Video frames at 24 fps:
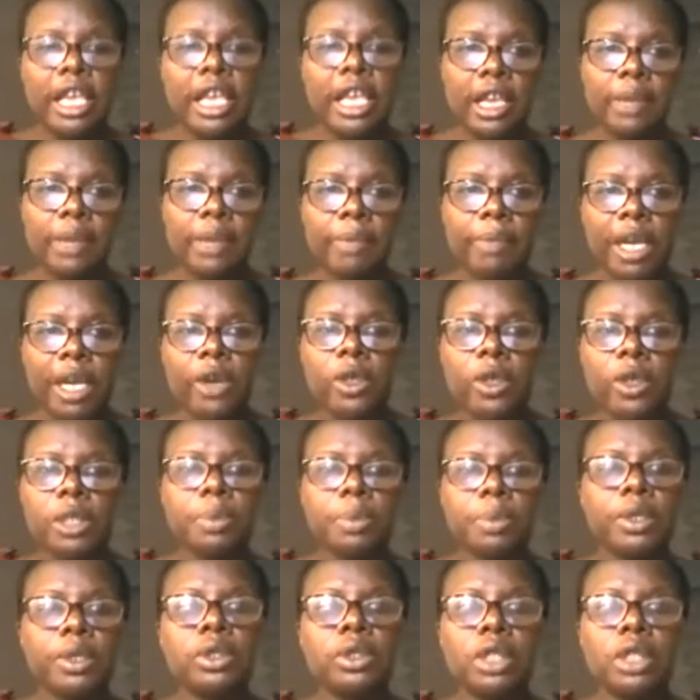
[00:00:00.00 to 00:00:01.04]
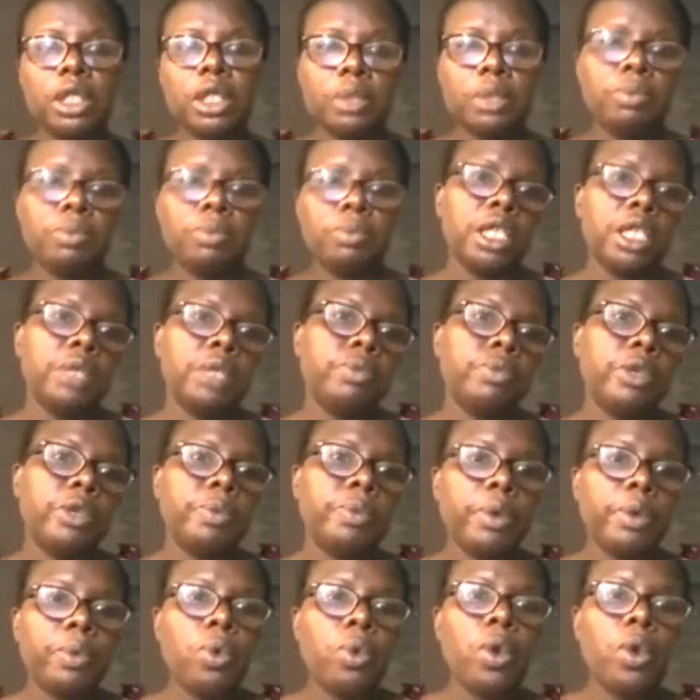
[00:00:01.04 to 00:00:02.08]
In my hospital, the
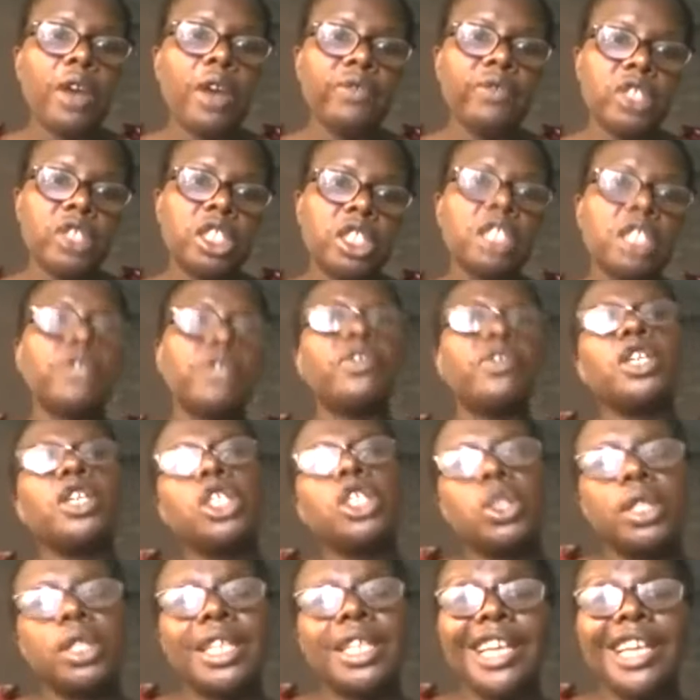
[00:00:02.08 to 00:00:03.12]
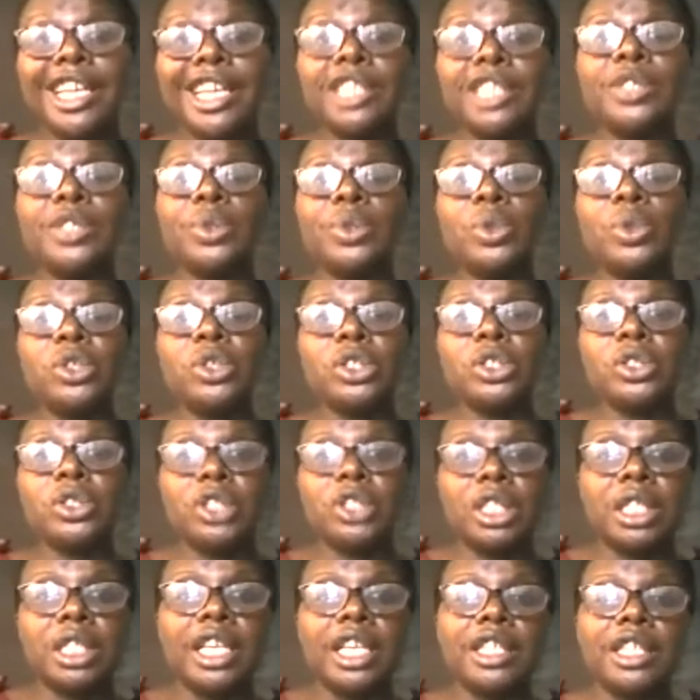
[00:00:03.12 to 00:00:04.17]
people who have these certifications are ICU
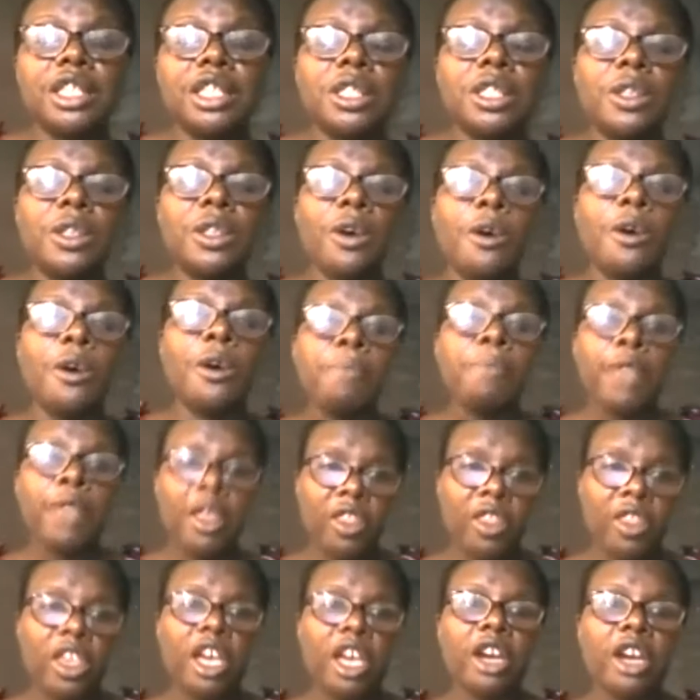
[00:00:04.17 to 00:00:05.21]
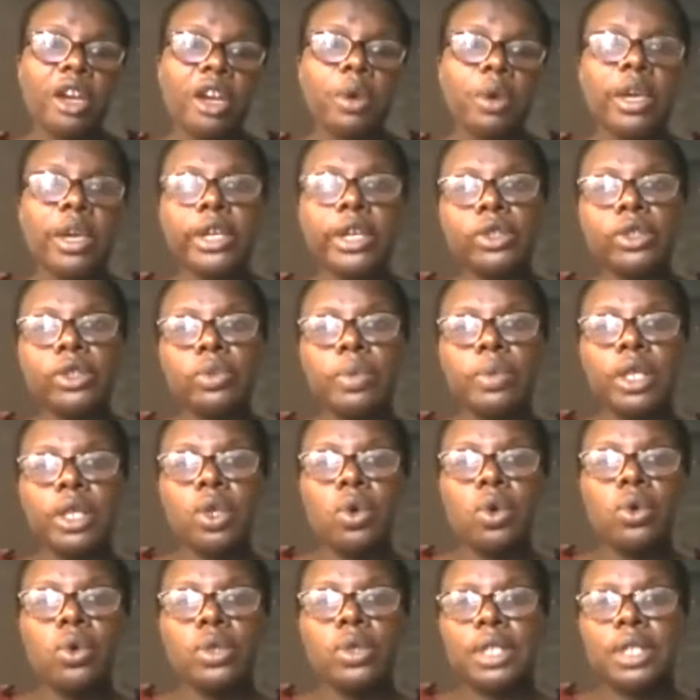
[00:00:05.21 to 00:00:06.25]
nurses, and so they are required to be in
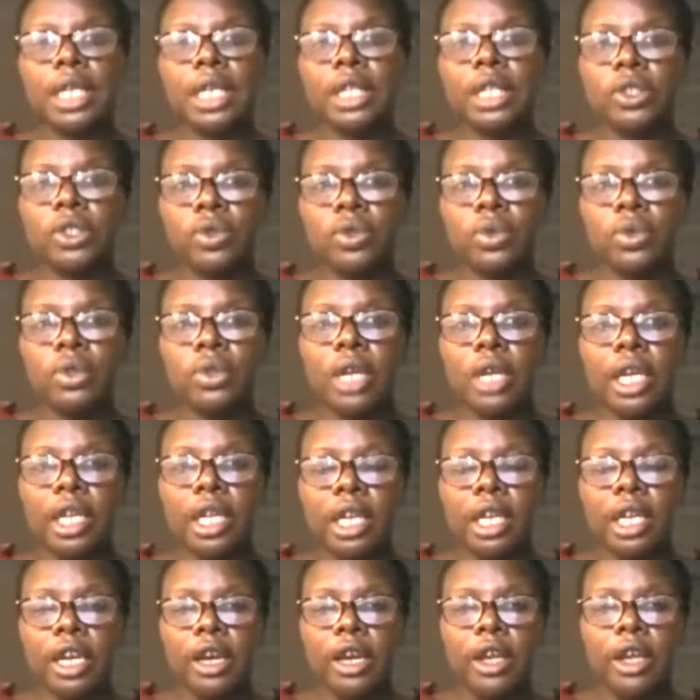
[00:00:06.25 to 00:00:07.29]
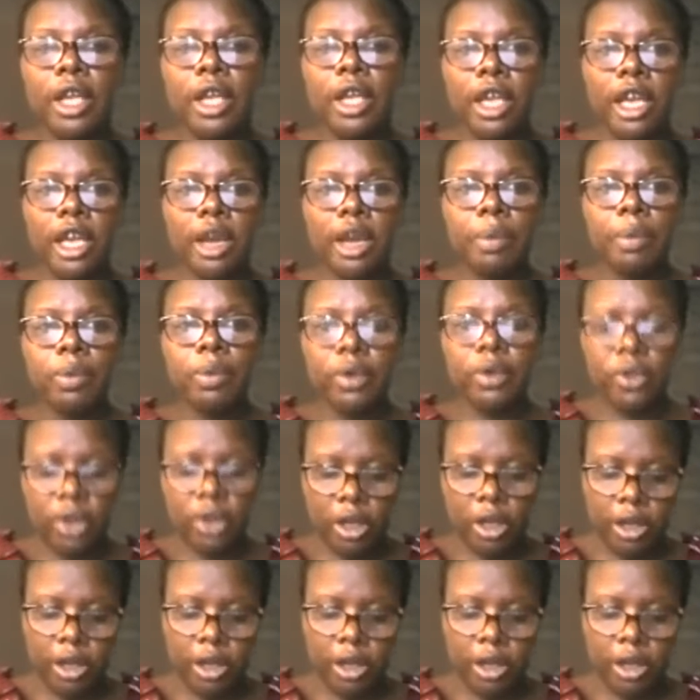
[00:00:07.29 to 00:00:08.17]
codes and help with